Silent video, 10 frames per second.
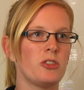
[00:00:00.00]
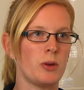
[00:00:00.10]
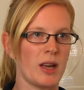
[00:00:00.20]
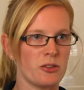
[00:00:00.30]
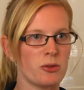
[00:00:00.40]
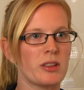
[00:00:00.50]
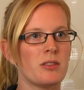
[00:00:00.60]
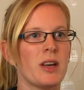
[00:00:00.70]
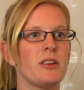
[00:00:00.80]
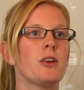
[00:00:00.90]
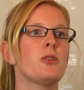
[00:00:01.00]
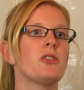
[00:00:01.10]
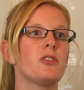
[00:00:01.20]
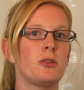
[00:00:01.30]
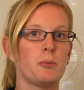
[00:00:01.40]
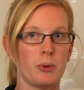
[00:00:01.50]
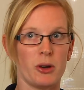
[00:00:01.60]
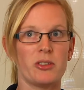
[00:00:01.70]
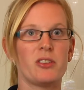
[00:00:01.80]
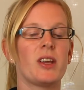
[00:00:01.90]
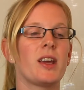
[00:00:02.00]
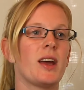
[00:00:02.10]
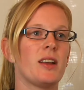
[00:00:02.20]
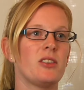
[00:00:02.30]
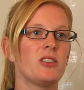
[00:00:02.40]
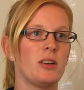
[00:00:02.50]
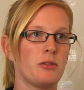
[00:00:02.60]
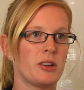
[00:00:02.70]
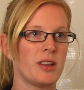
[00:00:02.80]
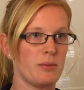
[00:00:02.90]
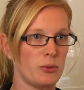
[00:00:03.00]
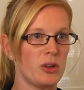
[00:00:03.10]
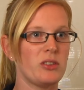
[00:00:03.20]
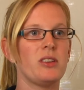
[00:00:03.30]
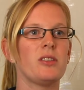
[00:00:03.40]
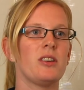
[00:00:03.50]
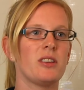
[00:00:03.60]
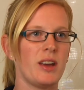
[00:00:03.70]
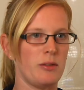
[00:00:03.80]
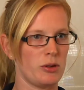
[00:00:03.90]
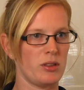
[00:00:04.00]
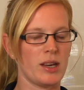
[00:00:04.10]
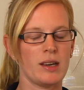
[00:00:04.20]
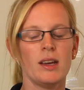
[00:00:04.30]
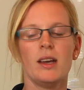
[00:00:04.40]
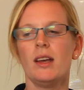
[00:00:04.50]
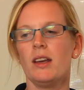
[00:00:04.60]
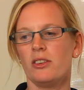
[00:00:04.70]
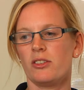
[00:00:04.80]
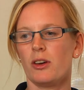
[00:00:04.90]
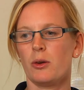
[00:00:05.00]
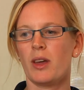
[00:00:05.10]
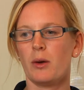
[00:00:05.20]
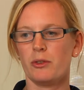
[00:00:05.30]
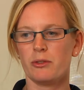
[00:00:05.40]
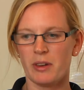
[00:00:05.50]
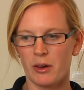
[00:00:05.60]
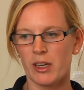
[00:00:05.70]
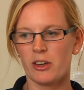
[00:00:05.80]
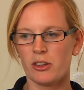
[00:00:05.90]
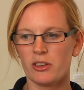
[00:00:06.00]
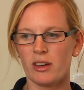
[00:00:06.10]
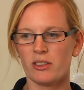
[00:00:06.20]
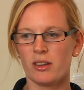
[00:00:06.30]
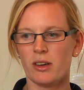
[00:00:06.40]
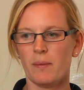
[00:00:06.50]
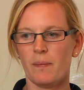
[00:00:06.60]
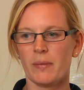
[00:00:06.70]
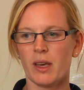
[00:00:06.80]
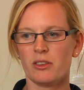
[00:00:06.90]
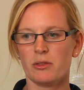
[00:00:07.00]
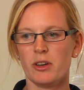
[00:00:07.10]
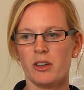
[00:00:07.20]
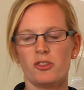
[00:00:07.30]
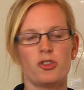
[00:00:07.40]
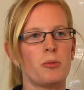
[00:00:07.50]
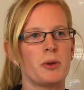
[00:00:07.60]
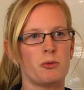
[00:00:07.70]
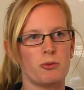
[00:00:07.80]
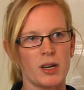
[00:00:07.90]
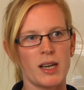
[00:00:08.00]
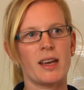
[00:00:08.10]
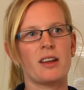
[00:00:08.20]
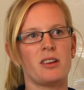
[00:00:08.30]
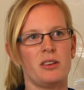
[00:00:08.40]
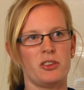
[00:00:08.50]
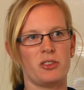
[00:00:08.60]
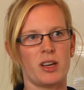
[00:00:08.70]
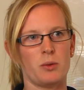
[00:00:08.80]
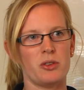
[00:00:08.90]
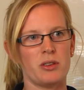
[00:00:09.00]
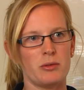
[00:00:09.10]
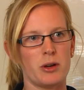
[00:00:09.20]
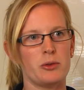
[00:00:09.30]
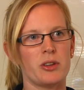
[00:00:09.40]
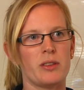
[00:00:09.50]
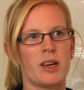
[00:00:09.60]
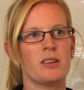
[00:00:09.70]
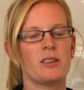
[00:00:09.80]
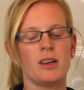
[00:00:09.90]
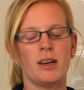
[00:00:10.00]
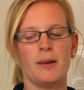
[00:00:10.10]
to entering the vet notes, to processing and delivering the invoices. I did everything. So that was very good as a first job. You really get to understand what's involved in that